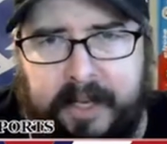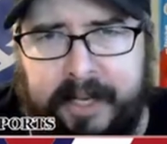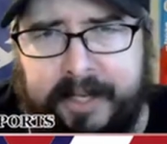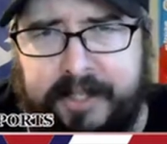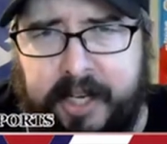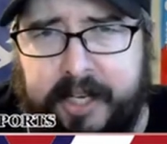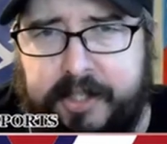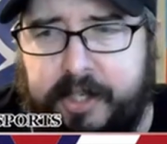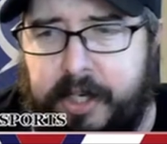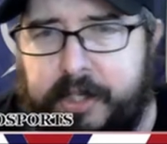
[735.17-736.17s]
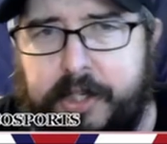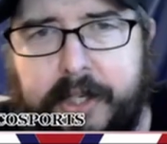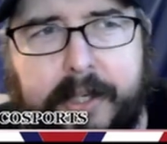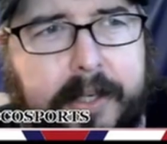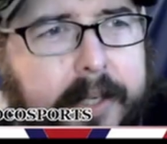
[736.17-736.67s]
it's a nice touch. I don't
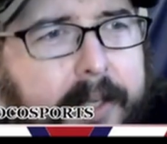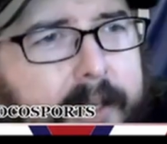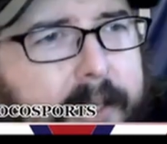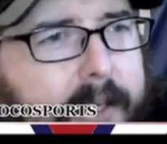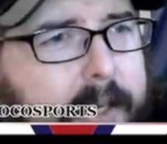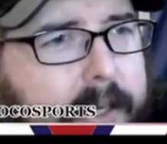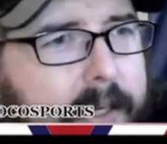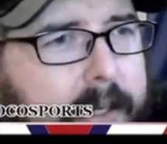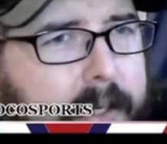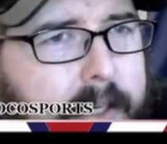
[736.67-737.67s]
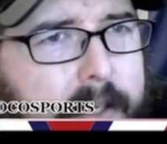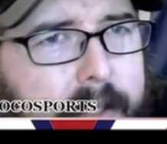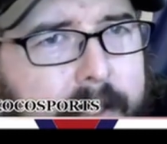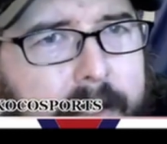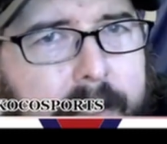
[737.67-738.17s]
remember who I predicted
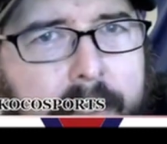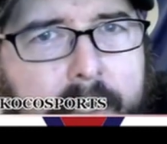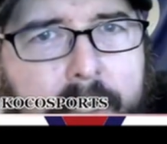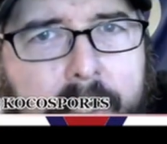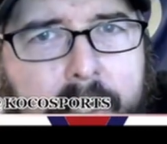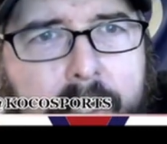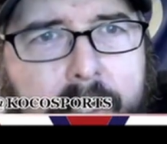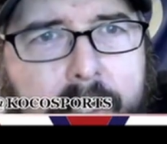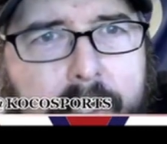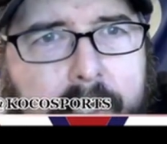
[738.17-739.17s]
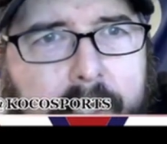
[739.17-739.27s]
honestly for this match.